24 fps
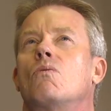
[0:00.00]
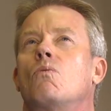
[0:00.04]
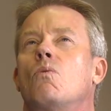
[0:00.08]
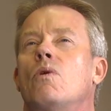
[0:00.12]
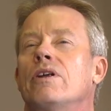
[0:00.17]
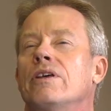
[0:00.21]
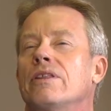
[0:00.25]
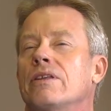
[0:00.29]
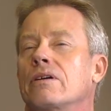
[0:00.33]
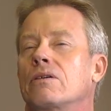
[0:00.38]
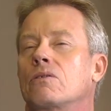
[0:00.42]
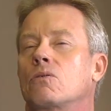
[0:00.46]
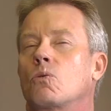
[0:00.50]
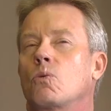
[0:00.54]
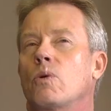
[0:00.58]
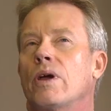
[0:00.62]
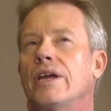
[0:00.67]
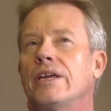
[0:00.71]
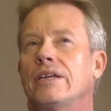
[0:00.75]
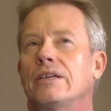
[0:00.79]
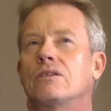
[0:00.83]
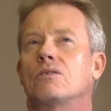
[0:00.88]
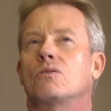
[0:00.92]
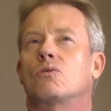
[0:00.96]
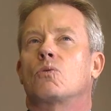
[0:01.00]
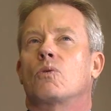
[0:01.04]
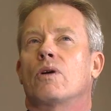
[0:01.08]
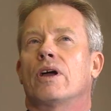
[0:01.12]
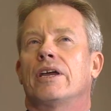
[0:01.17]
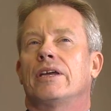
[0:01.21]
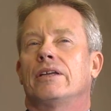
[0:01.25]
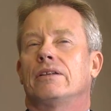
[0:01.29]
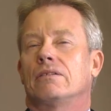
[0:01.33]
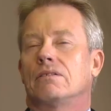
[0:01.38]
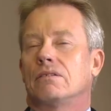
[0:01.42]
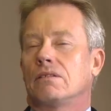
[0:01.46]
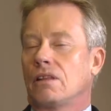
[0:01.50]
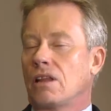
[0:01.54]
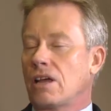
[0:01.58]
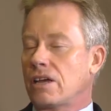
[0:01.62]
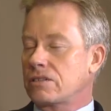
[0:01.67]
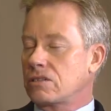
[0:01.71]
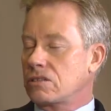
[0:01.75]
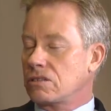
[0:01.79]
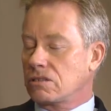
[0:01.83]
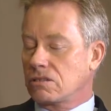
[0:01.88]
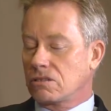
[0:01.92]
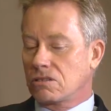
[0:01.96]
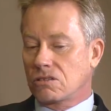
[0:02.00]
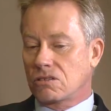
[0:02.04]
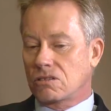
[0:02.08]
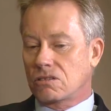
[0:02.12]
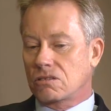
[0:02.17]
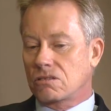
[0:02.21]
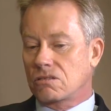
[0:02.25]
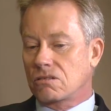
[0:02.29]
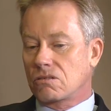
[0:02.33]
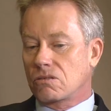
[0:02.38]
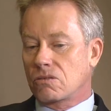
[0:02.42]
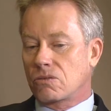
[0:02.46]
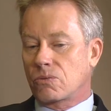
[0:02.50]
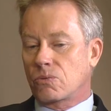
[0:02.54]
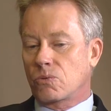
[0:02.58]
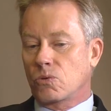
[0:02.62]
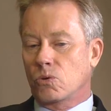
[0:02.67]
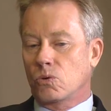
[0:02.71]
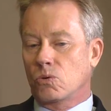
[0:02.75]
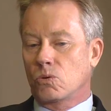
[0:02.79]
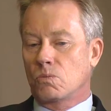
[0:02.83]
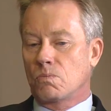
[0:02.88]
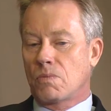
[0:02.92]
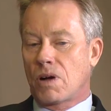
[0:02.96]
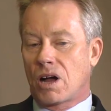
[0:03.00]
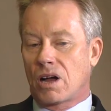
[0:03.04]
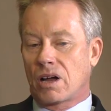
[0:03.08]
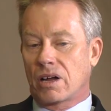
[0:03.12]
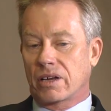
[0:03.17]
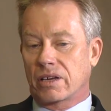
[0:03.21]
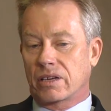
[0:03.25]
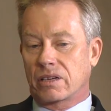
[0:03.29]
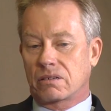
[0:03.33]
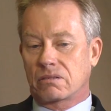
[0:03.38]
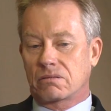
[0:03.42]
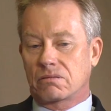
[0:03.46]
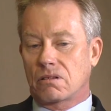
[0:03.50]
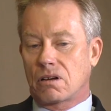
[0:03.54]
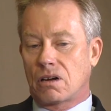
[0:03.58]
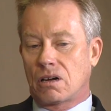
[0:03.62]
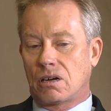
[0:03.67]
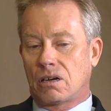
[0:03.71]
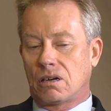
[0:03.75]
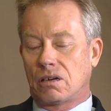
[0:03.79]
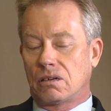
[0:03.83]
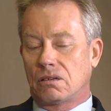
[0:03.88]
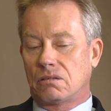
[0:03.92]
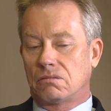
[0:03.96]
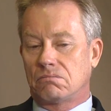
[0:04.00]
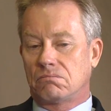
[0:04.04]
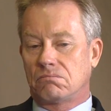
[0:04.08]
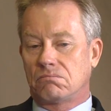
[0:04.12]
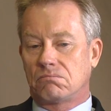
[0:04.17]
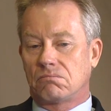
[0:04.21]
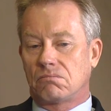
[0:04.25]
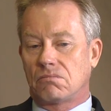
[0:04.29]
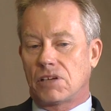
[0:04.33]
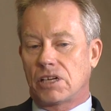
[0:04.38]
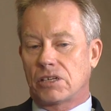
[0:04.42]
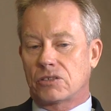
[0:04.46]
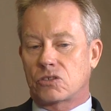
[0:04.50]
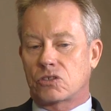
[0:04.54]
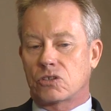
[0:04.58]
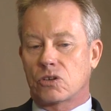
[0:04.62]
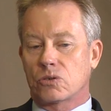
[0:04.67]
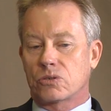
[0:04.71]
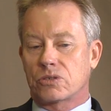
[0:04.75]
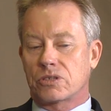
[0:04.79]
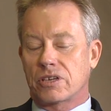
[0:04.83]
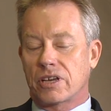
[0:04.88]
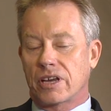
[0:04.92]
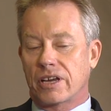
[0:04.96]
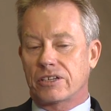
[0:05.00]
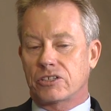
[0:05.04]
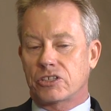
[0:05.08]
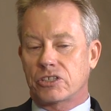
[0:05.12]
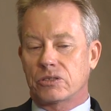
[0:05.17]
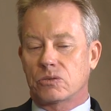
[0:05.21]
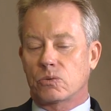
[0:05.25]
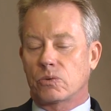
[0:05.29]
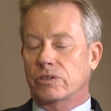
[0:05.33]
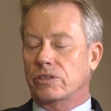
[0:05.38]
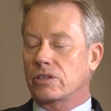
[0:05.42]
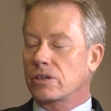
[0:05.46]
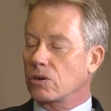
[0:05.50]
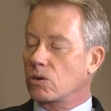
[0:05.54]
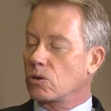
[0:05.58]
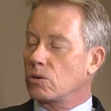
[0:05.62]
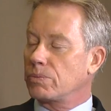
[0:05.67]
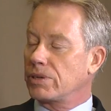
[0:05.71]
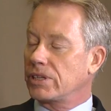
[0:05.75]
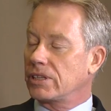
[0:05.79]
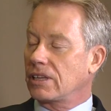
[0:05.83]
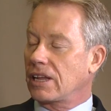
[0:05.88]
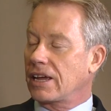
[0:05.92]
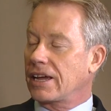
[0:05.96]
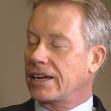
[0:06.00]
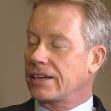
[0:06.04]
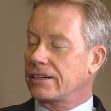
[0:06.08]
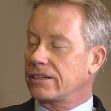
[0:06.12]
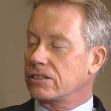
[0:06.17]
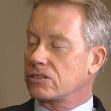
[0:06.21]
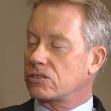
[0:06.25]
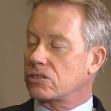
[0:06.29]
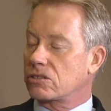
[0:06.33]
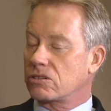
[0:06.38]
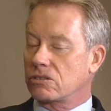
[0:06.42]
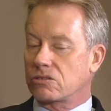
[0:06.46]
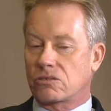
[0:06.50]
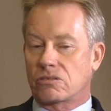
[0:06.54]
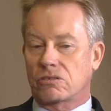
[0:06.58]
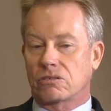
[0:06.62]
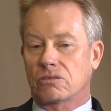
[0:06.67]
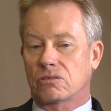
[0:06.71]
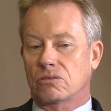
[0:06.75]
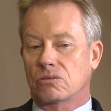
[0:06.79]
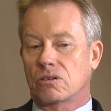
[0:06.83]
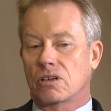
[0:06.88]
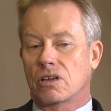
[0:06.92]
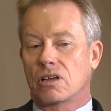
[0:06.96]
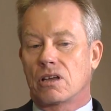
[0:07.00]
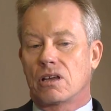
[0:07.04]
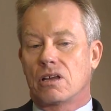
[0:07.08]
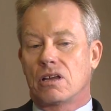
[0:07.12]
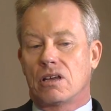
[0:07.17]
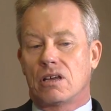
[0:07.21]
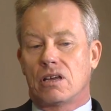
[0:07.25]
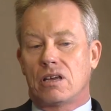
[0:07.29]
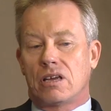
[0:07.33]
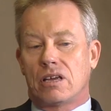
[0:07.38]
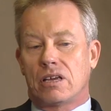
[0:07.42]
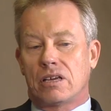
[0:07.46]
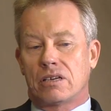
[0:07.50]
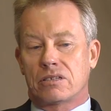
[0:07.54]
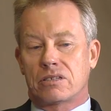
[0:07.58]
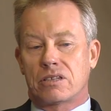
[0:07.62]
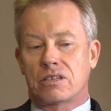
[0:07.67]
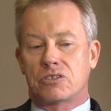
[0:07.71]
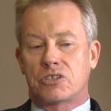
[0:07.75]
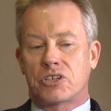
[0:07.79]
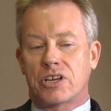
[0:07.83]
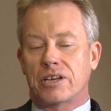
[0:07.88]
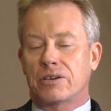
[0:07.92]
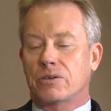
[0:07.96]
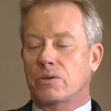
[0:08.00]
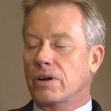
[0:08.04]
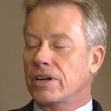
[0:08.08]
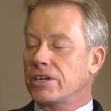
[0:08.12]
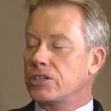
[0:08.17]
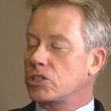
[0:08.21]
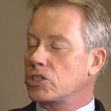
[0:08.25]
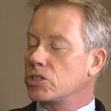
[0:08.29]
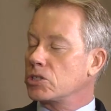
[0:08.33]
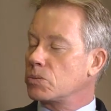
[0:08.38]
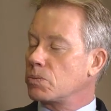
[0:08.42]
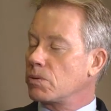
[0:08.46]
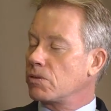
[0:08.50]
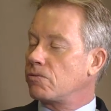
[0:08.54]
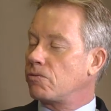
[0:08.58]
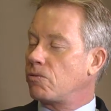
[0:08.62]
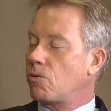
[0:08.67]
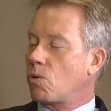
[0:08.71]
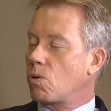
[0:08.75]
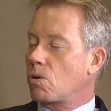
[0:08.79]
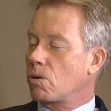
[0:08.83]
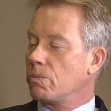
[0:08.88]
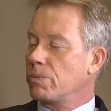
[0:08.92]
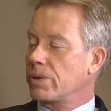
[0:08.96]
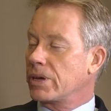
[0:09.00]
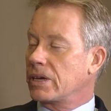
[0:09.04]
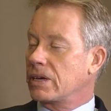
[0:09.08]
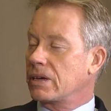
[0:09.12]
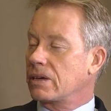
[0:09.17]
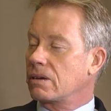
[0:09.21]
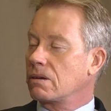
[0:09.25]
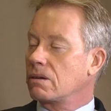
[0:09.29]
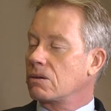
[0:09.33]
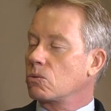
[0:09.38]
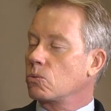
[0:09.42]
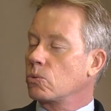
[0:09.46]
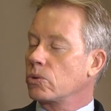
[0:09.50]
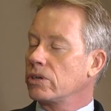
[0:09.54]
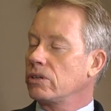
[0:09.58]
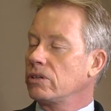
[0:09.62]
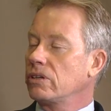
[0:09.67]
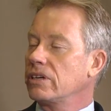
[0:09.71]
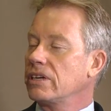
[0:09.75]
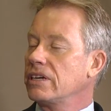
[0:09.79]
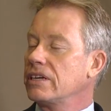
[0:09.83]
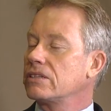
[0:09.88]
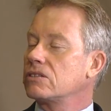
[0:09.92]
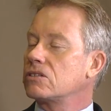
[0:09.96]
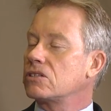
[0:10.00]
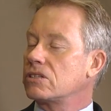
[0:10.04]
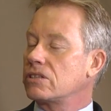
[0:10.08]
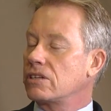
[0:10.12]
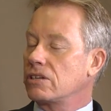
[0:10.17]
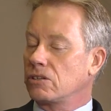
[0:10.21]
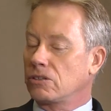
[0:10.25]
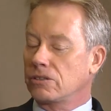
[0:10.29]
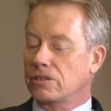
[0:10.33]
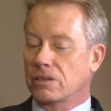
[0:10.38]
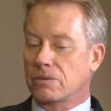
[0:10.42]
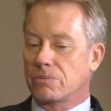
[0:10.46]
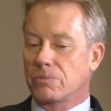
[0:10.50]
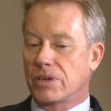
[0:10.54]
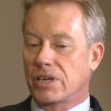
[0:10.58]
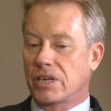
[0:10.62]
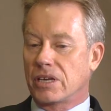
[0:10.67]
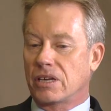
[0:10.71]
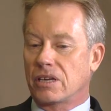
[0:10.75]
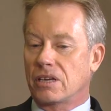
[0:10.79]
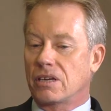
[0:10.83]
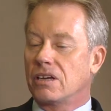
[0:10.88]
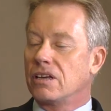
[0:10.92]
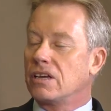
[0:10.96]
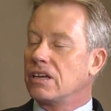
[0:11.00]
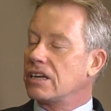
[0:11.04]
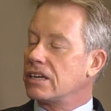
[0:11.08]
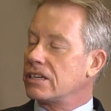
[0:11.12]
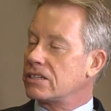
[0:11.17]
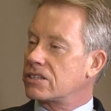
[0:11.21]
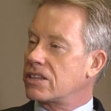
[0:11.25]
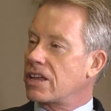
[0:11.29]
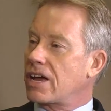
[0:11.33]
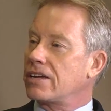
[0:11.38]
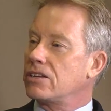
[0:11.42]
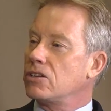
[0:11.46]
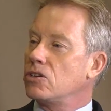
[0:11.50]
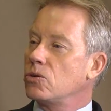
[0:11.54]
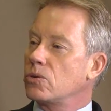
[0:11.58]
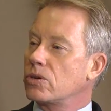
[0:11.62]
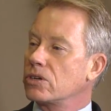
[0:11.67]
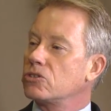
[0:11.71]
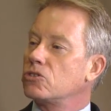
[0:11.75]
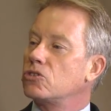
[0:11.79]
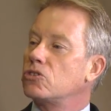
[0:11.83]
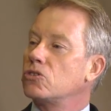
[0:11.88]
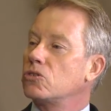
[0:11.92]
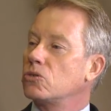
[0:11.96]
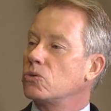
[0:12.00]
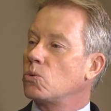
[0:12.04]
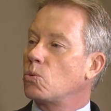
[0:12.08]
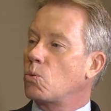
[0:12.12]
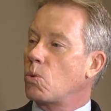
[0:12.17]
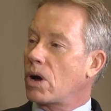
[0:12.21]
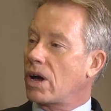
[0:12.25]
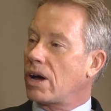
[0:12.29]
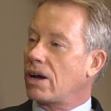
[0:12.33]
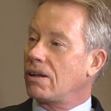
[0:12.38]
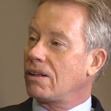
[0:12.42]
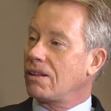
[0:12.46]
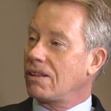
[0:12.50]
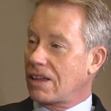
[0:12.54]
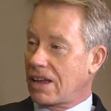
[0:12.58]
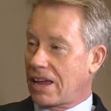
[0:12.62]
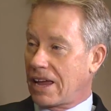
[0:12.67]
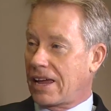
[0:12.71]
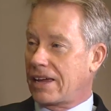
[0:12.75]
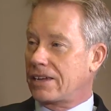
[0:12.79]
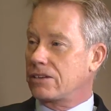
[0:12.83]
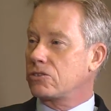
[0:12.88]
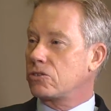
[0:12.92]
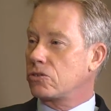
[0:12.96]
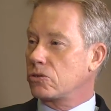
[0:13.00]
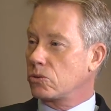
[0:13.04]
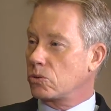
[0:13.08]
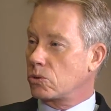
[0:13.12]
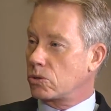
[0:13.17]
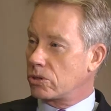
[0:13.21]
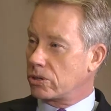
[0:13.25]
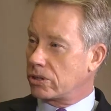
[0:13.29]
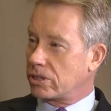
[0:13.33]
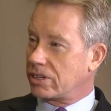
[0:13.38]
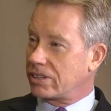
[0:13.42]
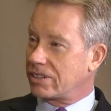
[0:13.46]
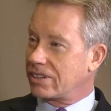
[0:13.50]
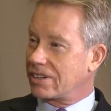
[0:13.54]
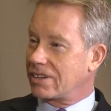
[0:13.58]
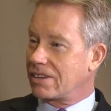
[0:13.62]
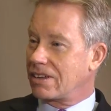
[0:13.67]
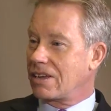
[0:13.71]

one of the great lessons through my association with the Urban Land Institute is the generations before me really instilled in me is that you can do well and do good.